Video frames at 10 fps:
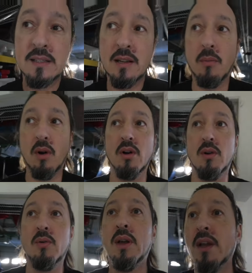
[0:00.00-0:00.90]

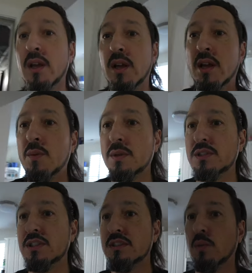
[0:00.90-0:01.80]
tomorrow, when
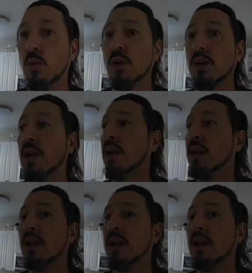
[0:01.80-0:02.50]
she's at work,